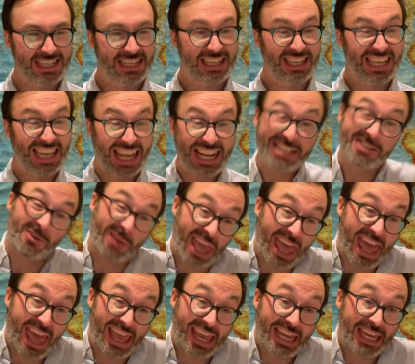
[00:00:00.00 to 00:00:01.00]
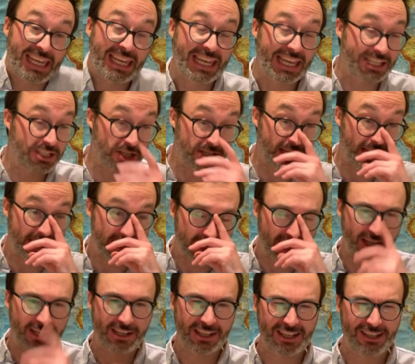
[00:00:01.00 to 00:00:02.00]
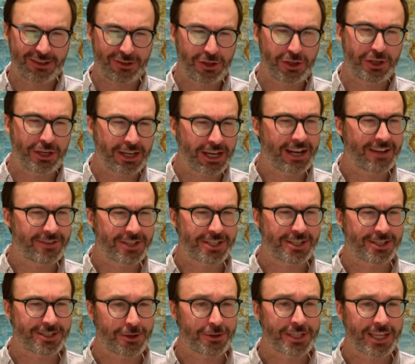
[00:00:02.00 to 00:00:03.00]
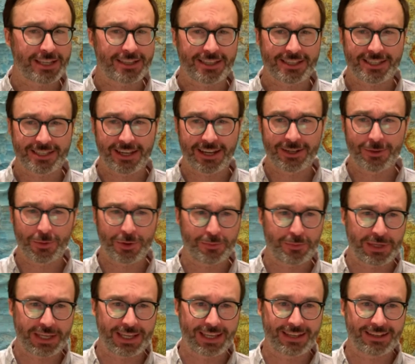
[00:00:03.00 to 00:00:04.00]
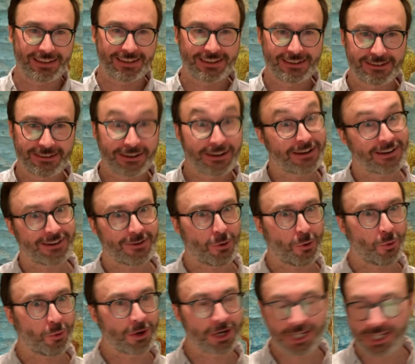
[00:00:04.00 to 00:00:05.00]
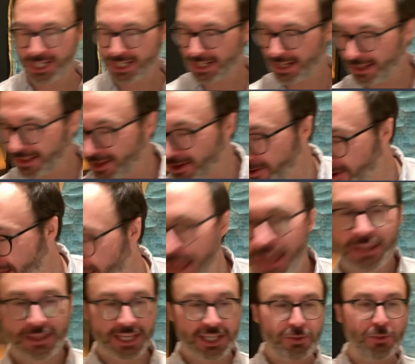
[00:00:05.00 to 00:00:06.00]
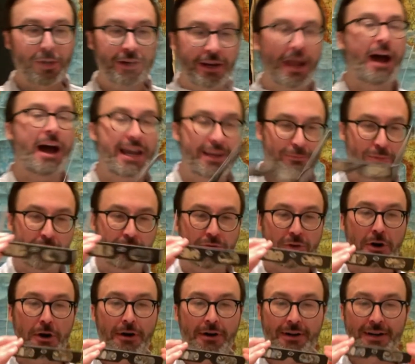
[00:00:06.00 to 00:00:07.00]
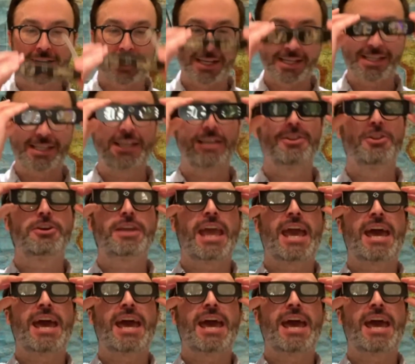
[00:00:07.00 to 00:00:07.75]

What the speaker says: and it's okay. It's just you kind of just associate the sun with being kind of orangey yellow. This one I prefer because you look at